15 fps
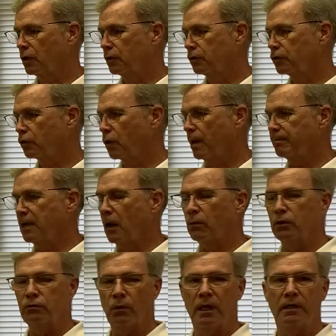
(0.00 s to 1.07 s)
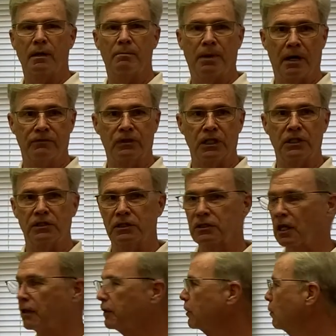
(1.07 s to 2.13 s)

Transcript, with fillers: script that was written above Jesus on